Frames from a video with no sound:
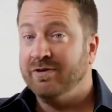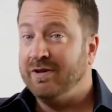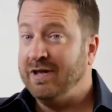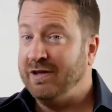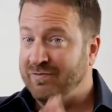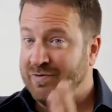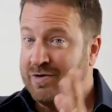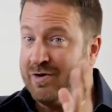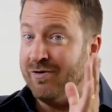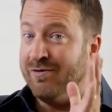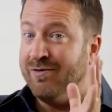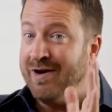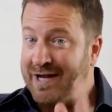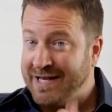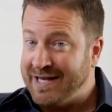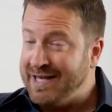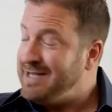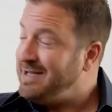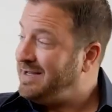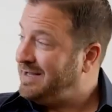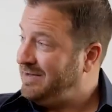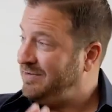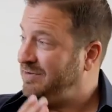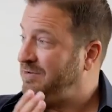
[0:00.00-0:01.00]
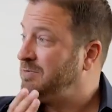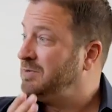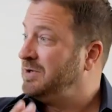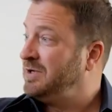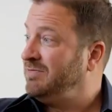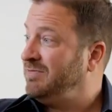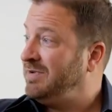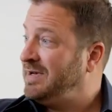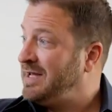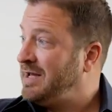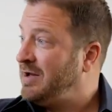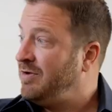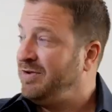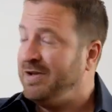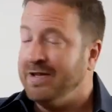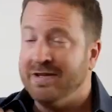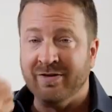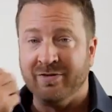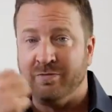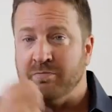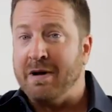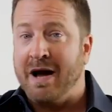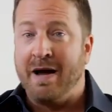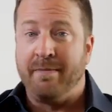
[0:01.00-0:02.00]
If you're lucky, you get some good videos, and
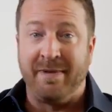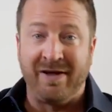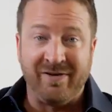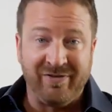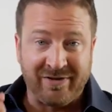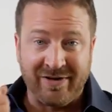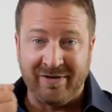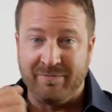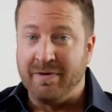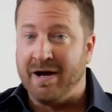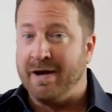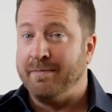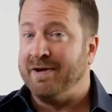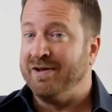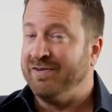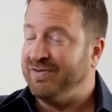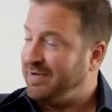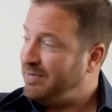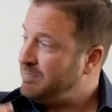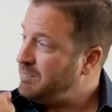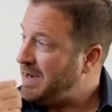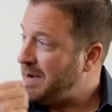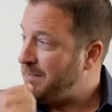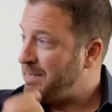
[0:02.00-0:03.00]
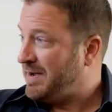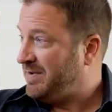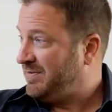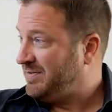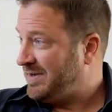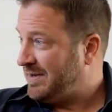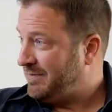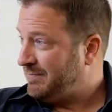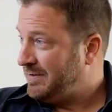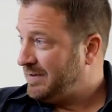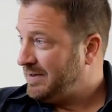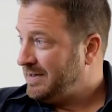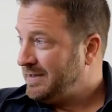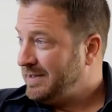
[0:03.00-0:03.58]
it's buy my stuff, buy my stuff, buy my stuff.